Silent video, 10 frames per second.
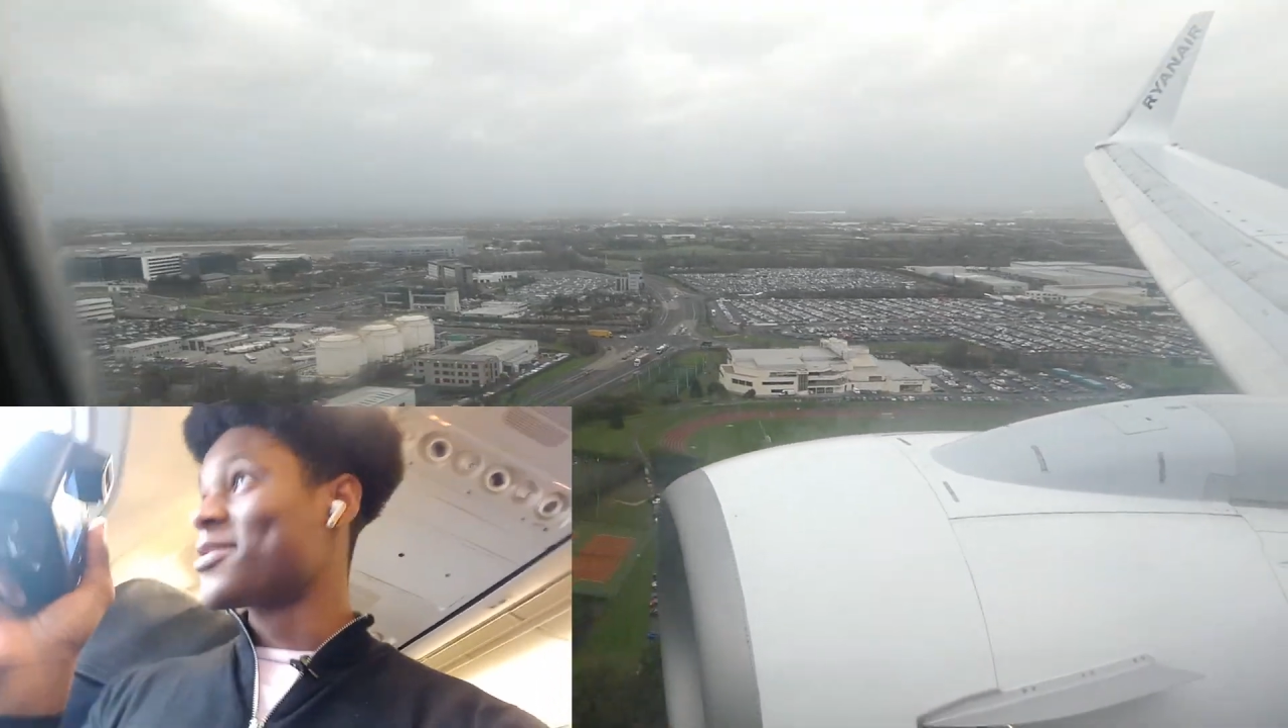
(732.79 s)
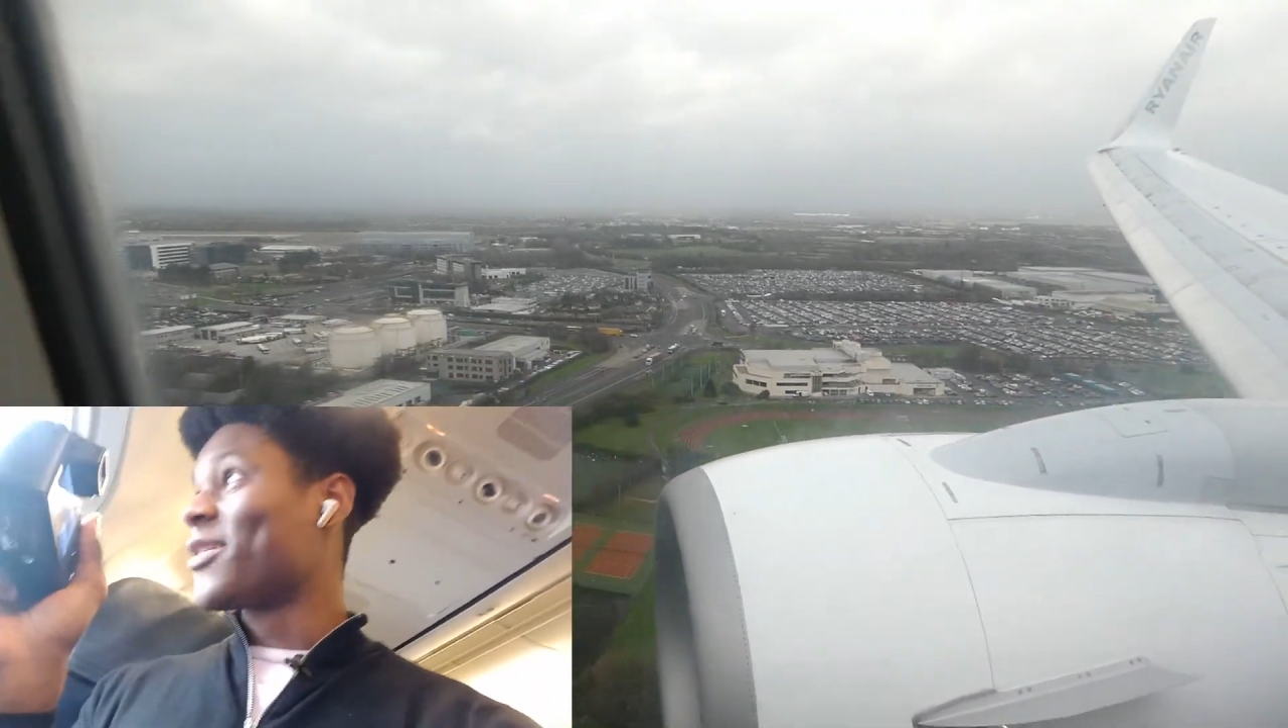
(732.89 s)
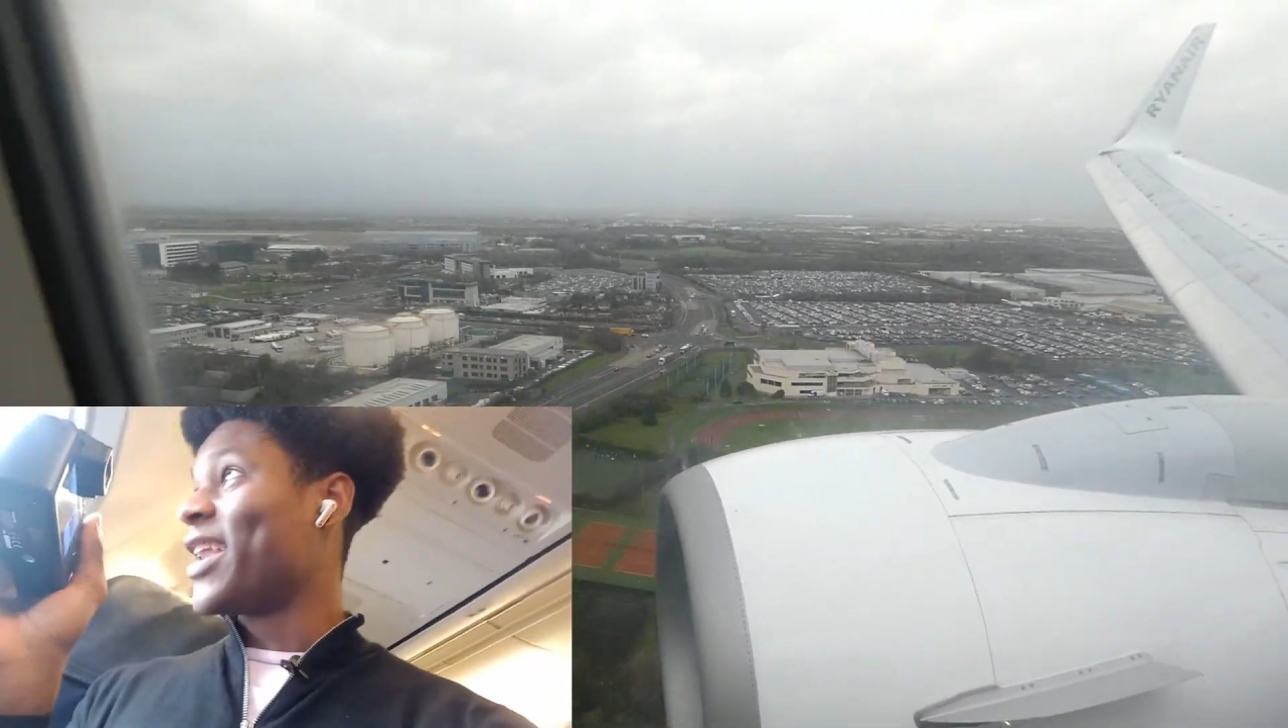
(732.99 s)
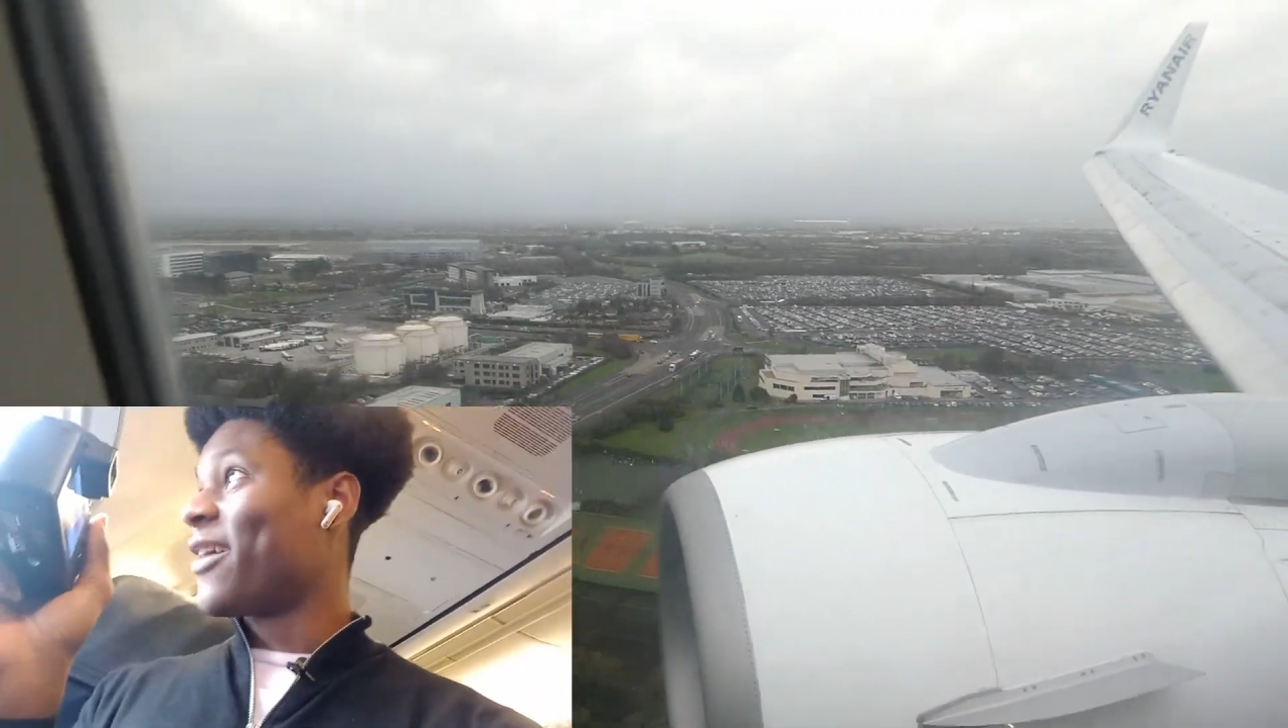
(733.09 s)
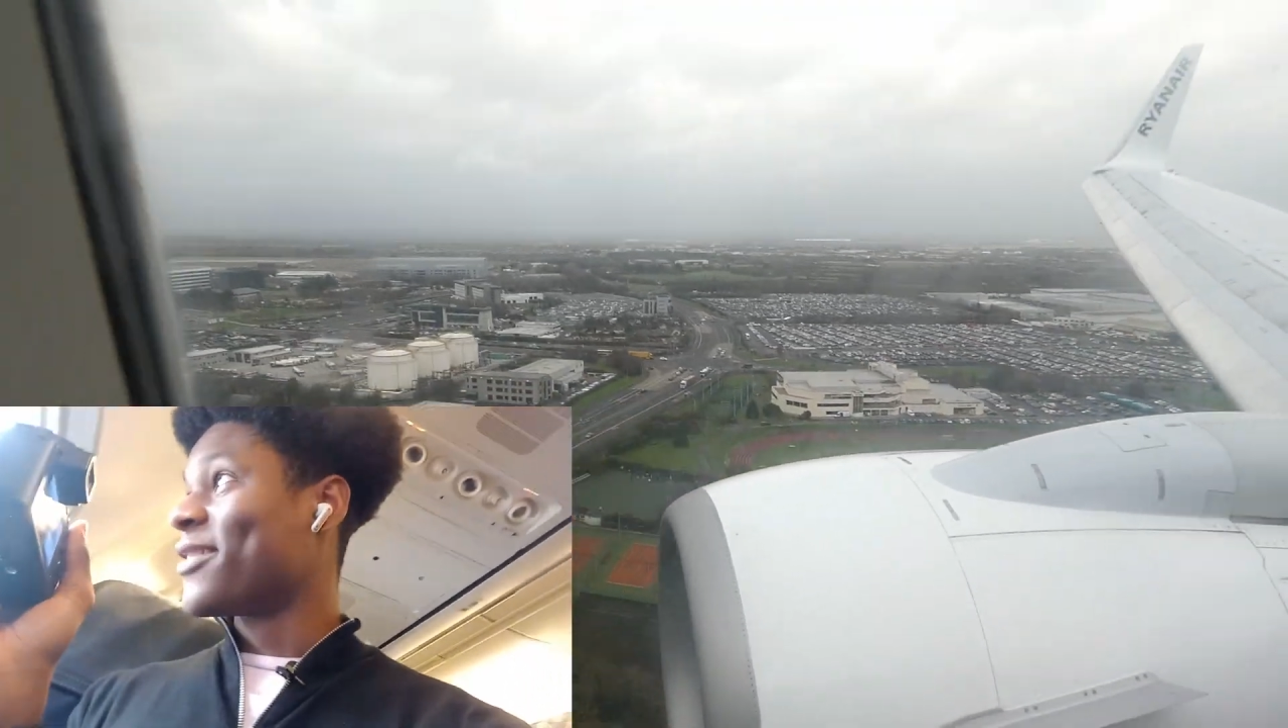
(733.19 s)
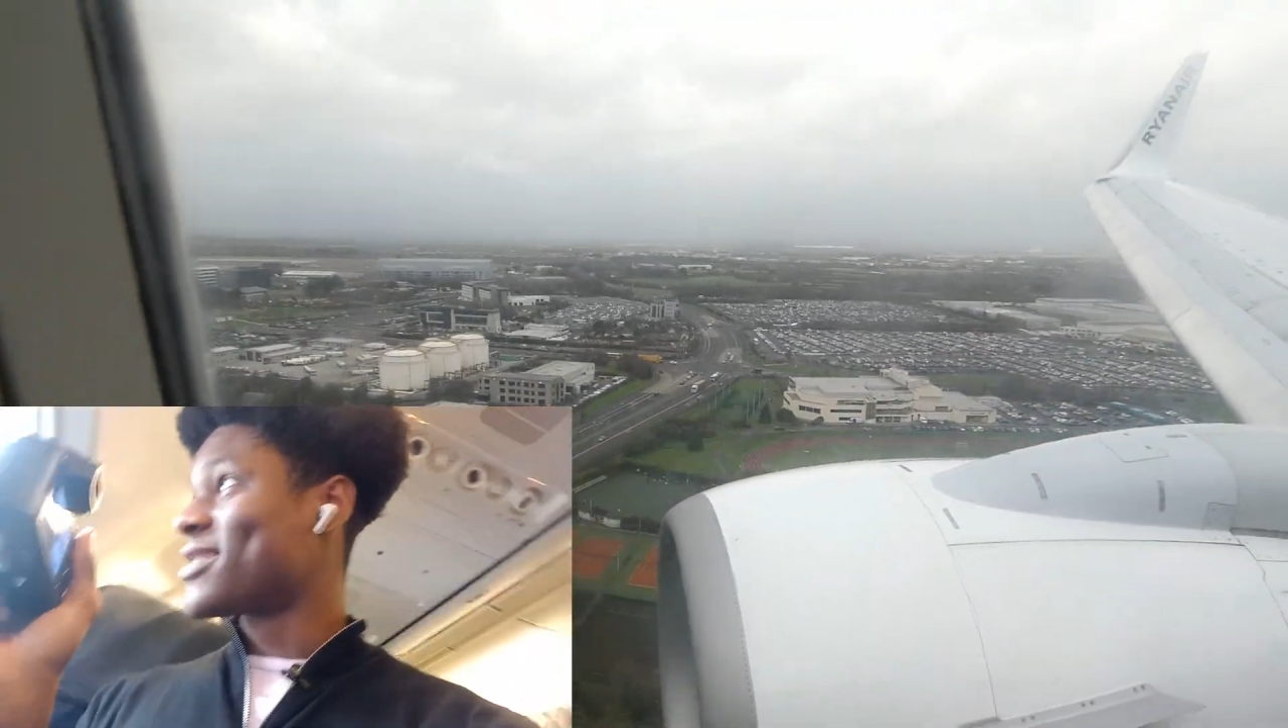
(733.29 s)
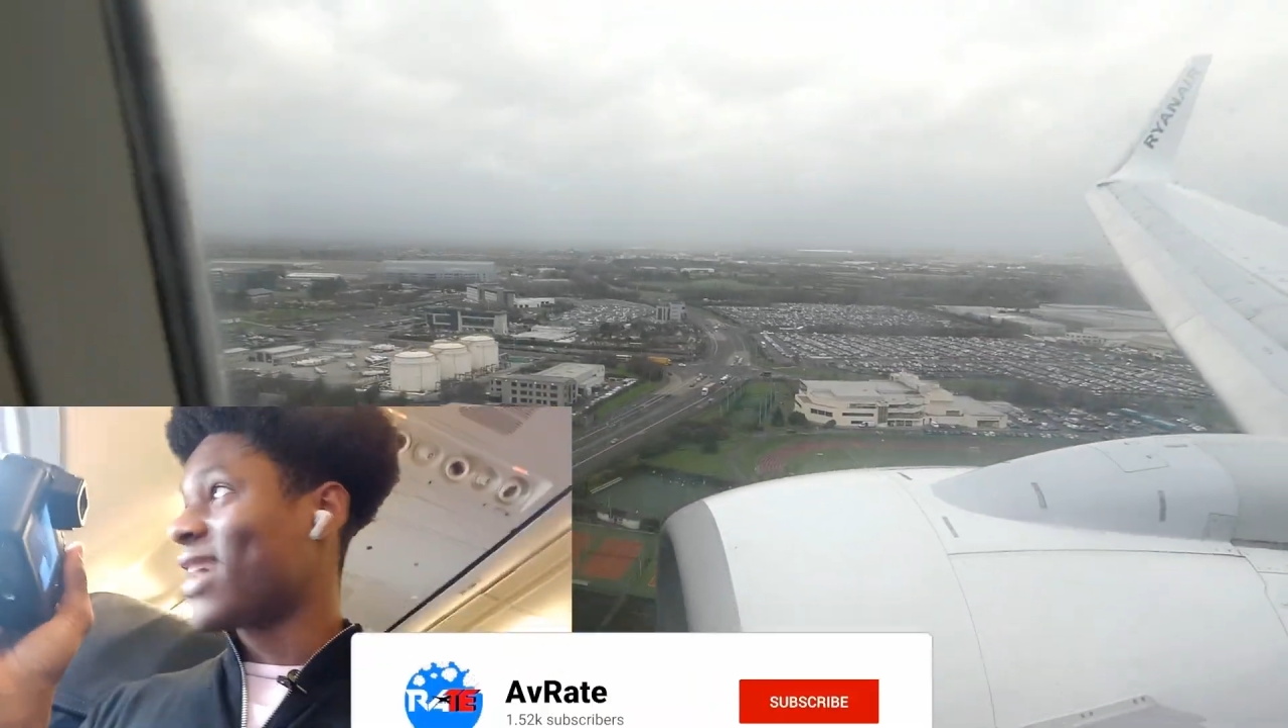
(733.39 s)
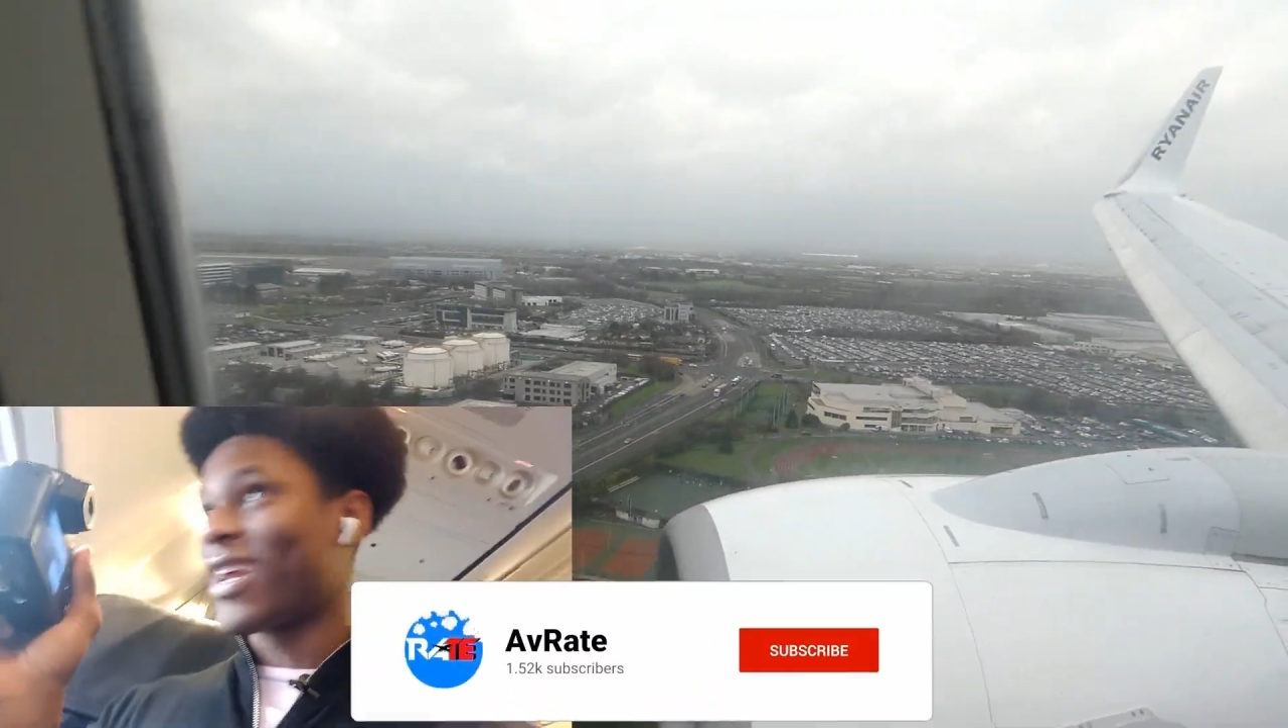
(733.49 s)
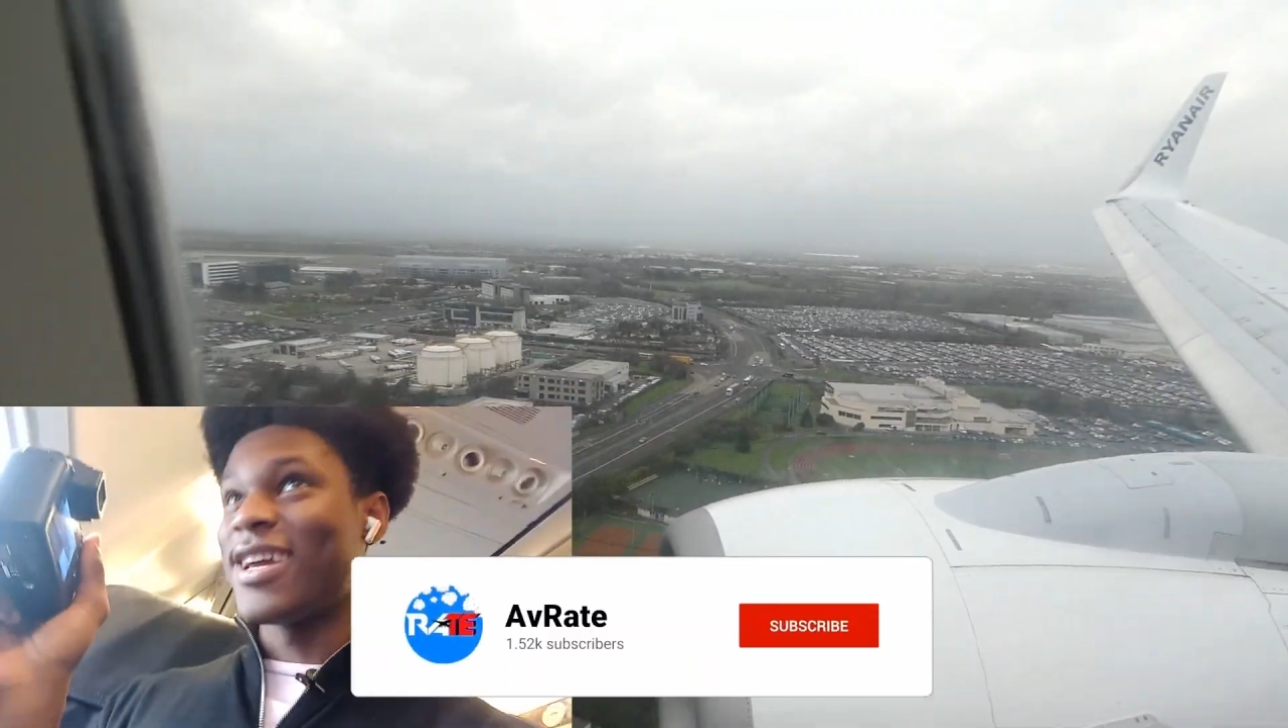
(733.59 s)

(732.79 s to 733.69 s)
So now it's like